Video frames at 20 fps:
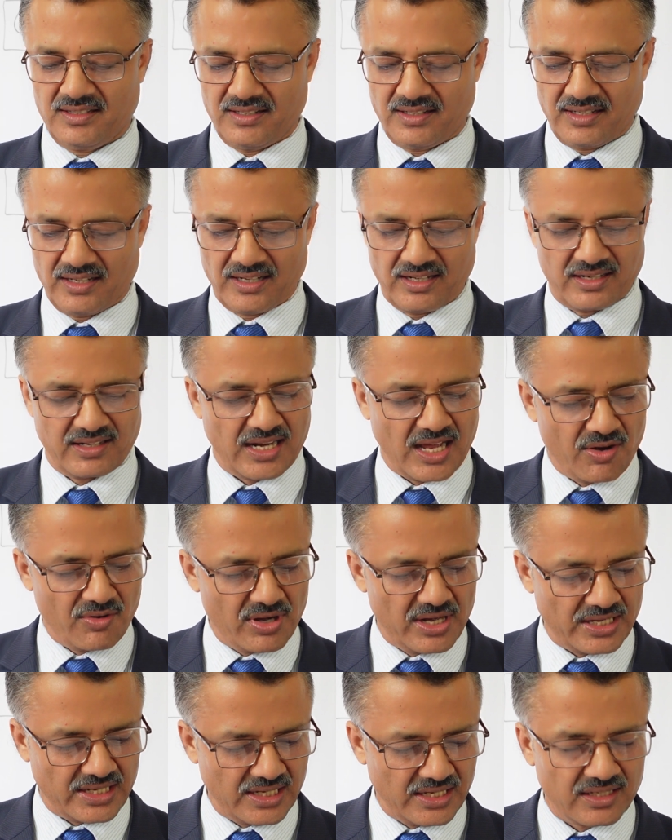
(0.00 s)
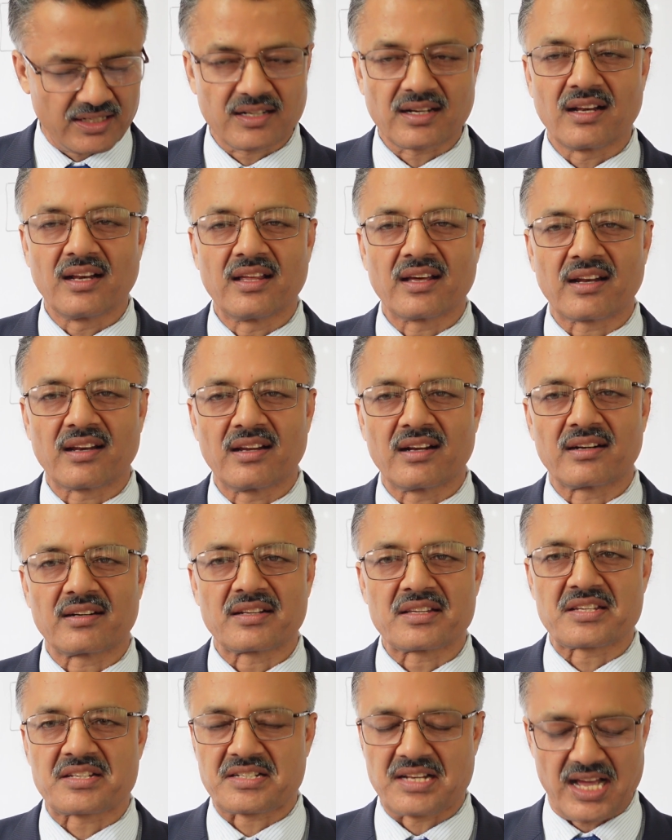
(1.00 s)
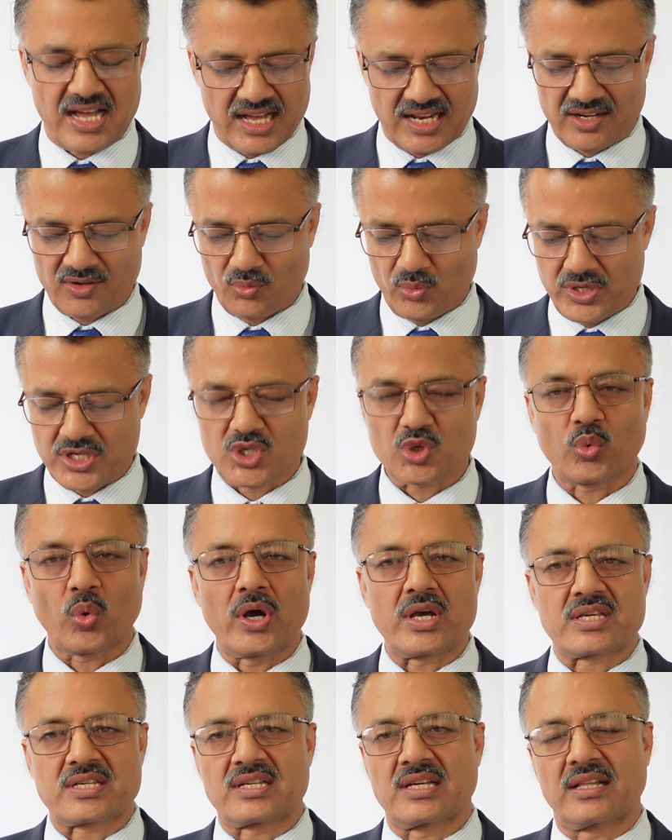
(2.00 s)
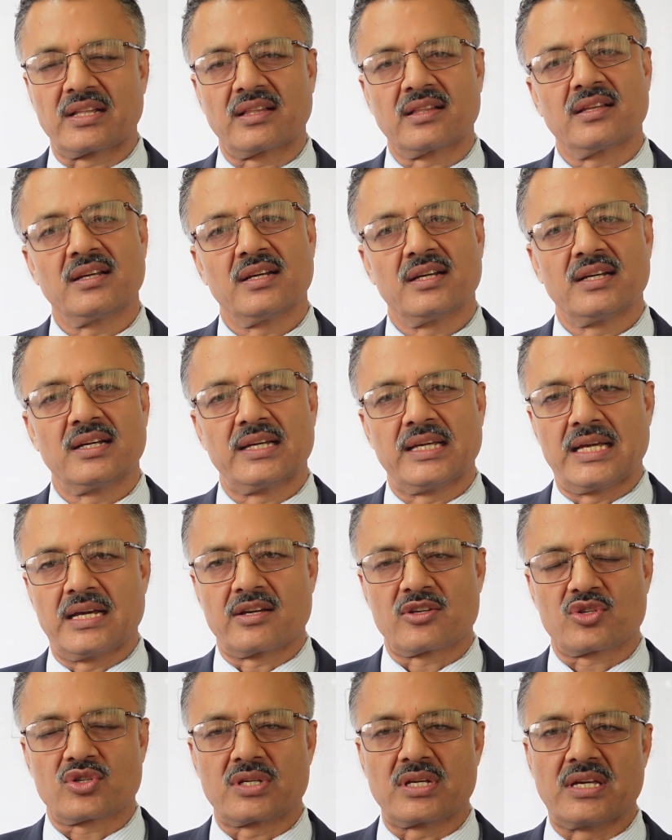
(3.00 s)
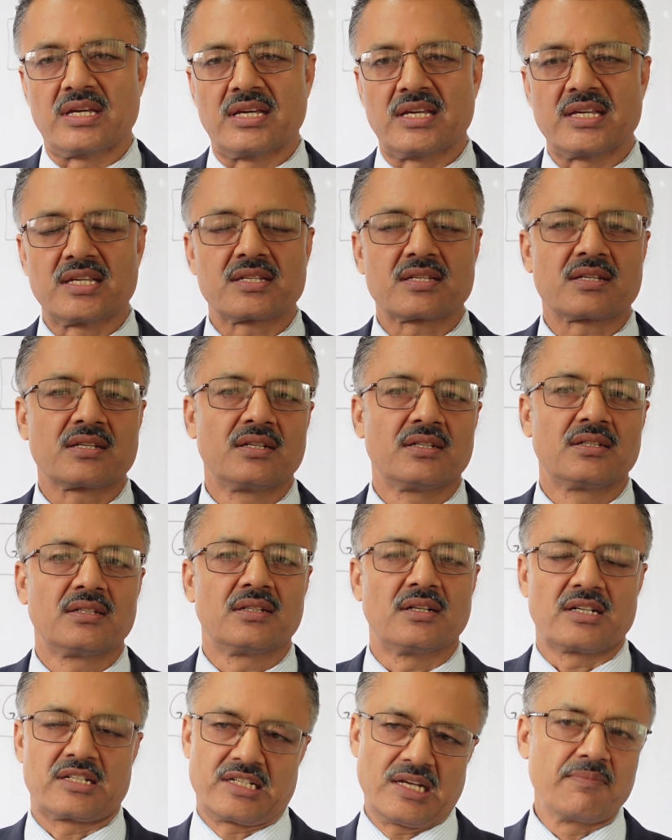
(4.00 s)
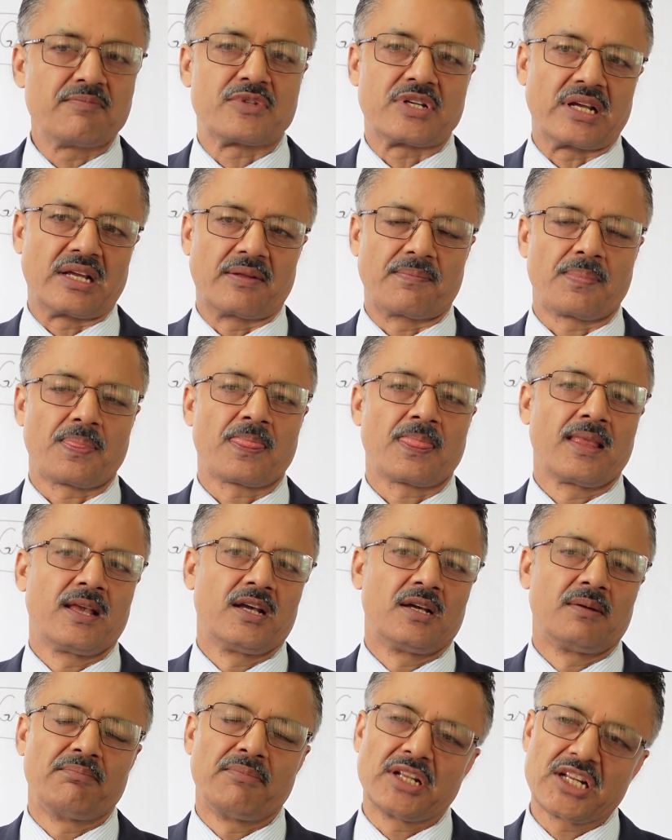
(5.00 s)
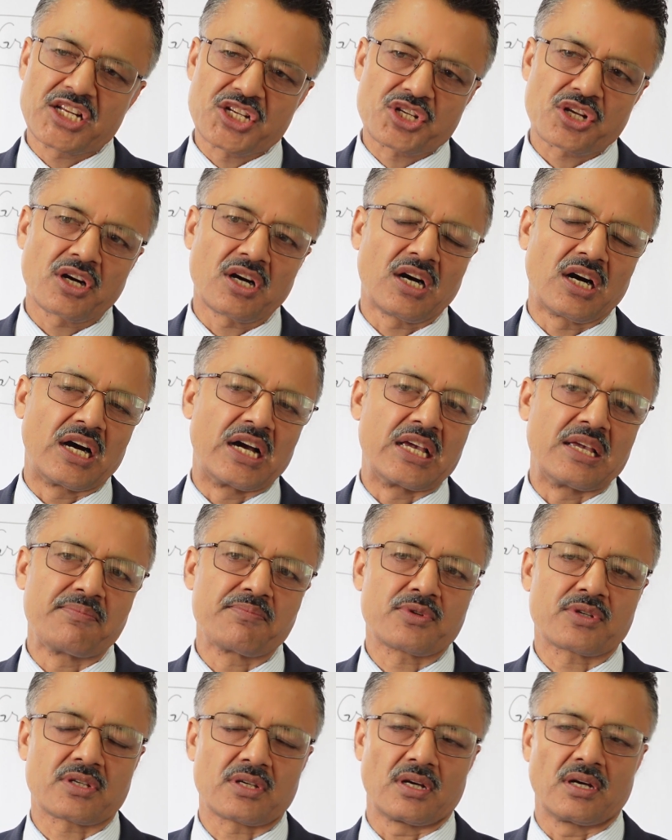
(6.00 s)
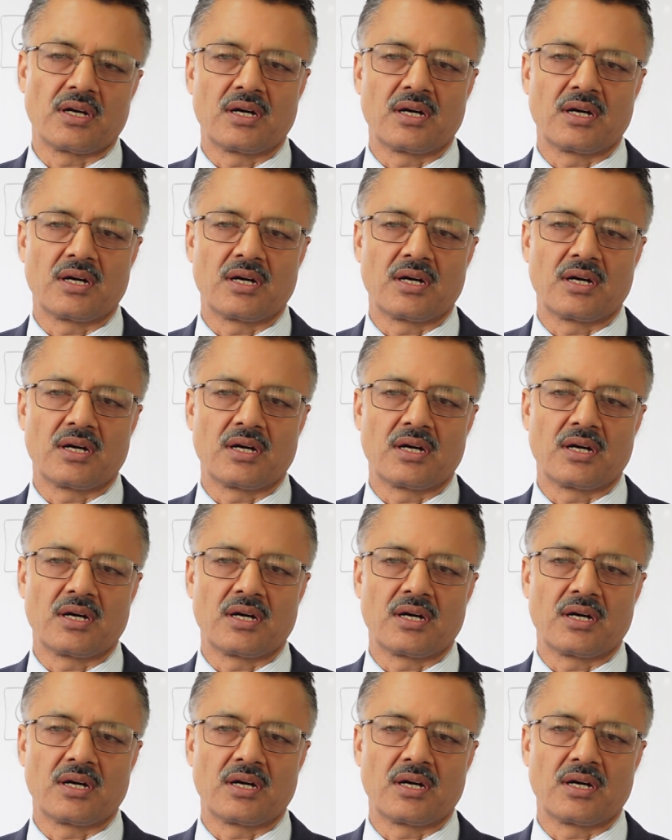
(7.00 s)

and now I can clearly understand which question he or she is attempting. Many times